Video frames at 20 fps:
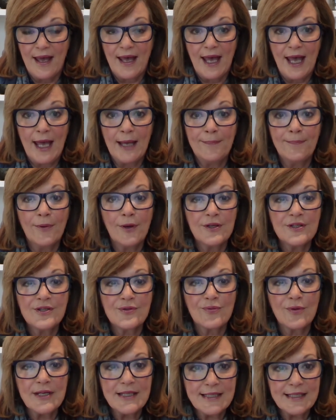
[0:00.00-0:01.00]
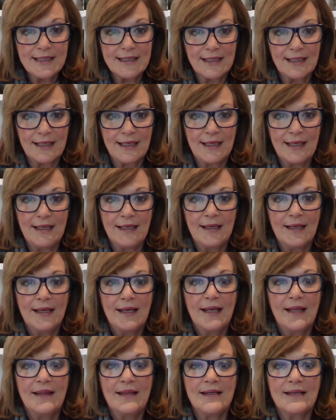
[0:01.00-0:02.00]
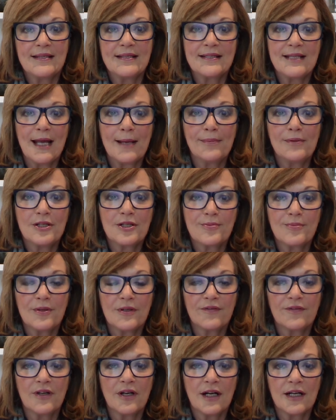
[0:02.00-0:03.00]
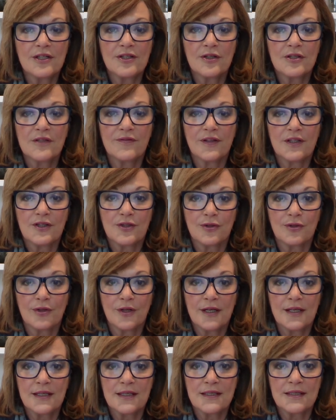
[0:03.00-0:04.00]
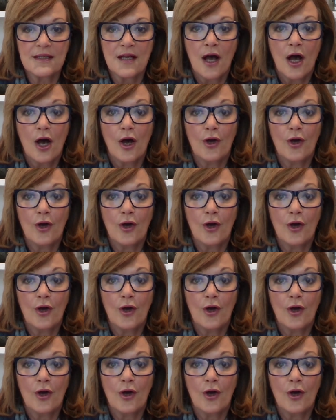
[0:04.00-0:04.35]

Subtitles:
and most recently, the establishment of Guide Dogs Victoria's